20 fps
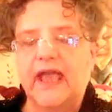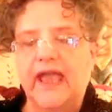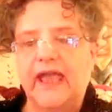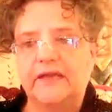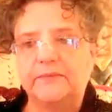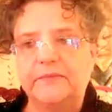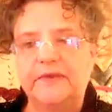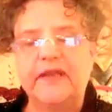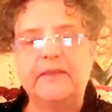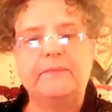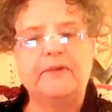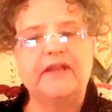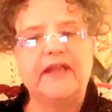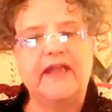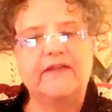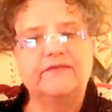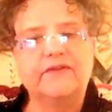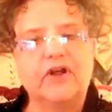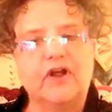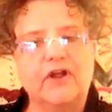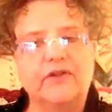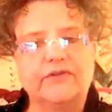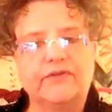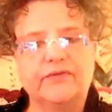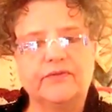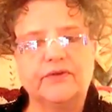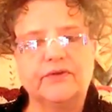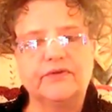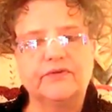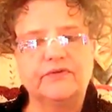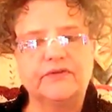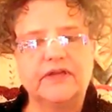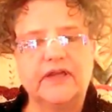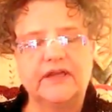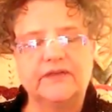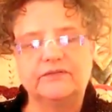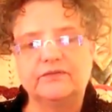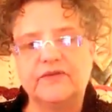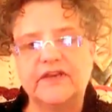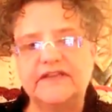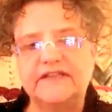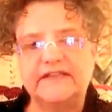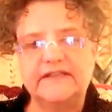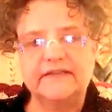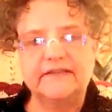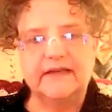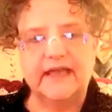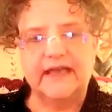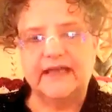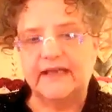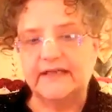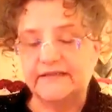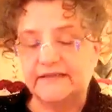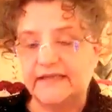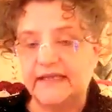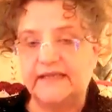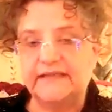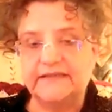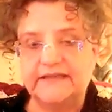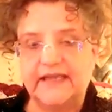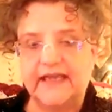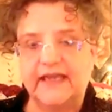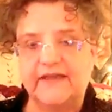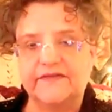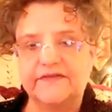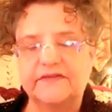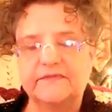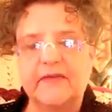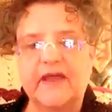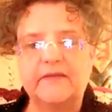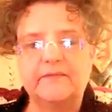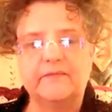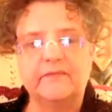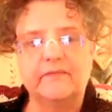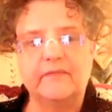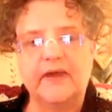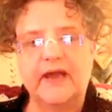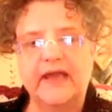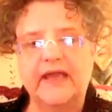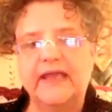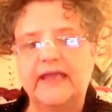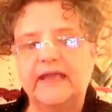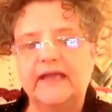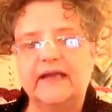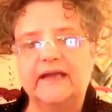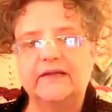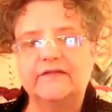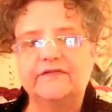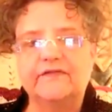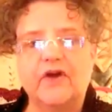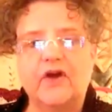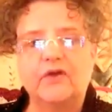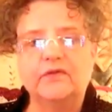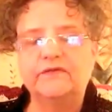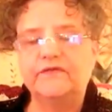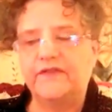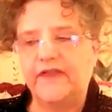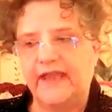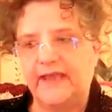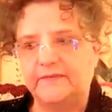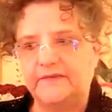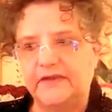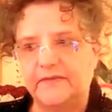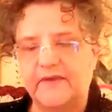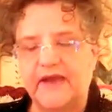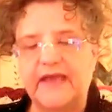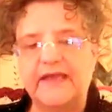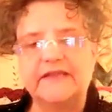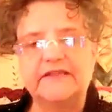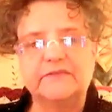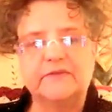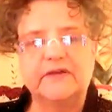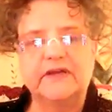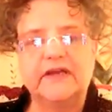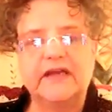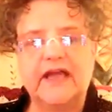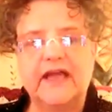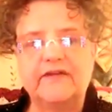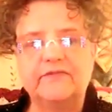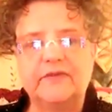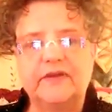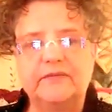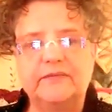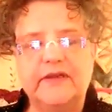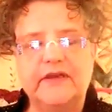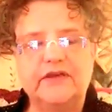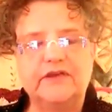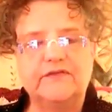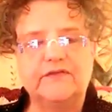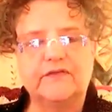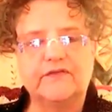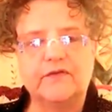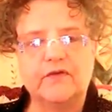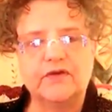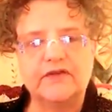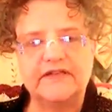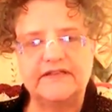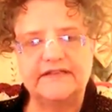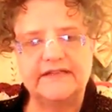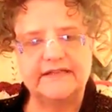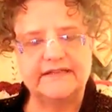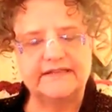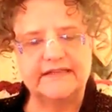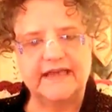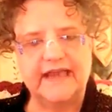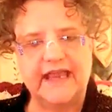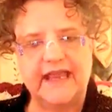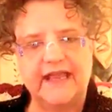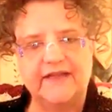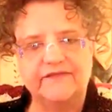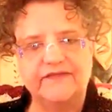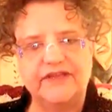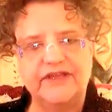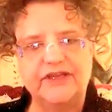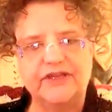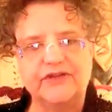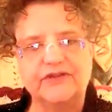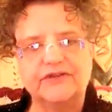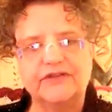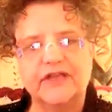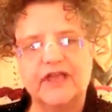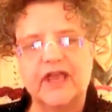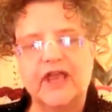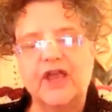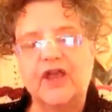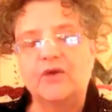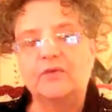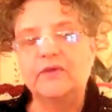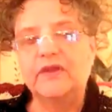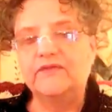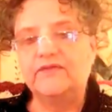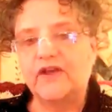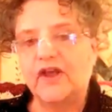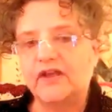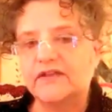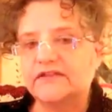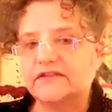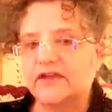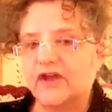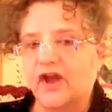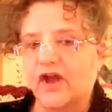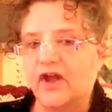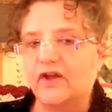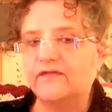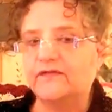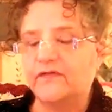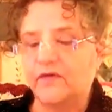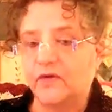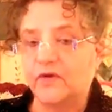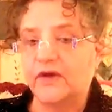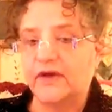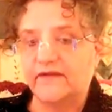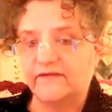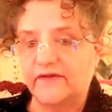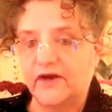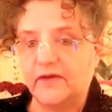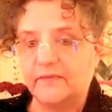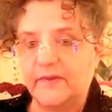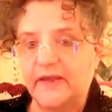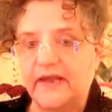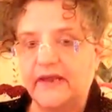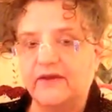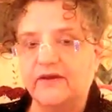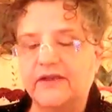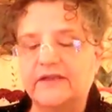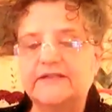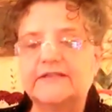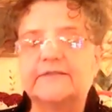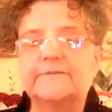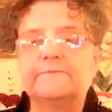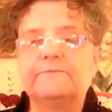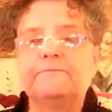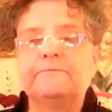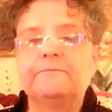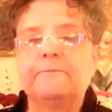And people have gone through recent, like I said, deaths. My own family, my husband and I have been married for 46 and a half years. We've lost all four of our parents.